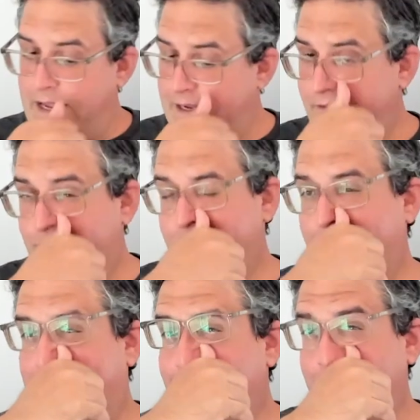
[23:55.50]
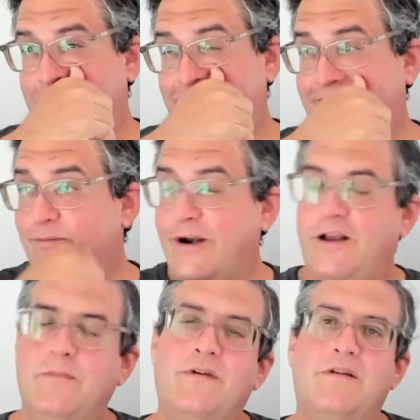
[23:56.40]
guess just lastly on this, when it
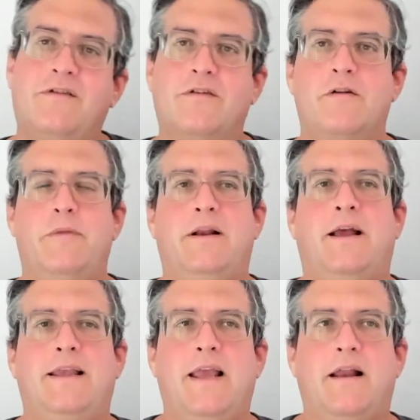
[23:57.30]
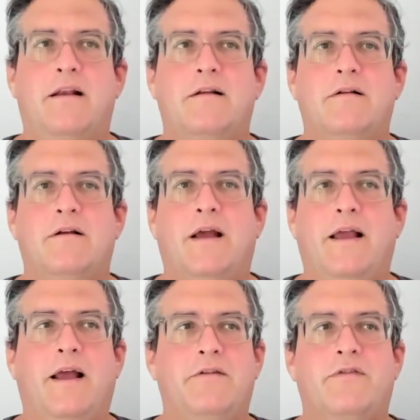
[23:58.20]
comes to discernment, again,
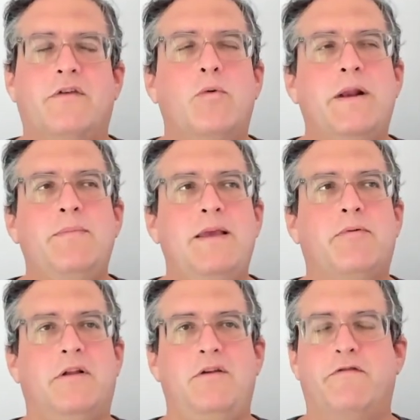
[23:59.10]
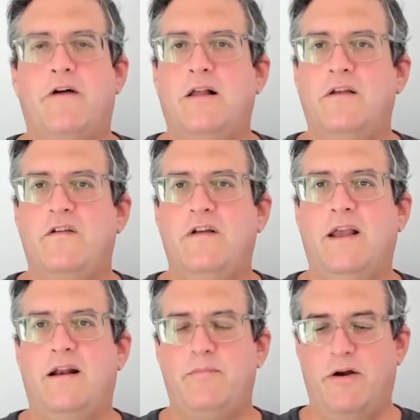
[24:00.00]
so many people in ufology
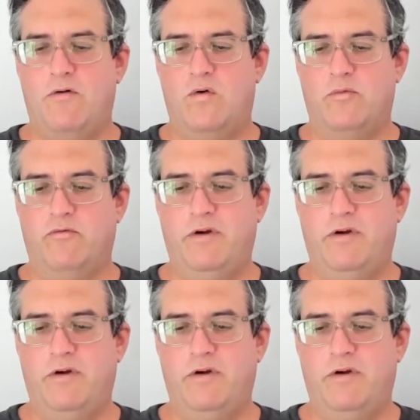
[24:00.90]
and in paranormal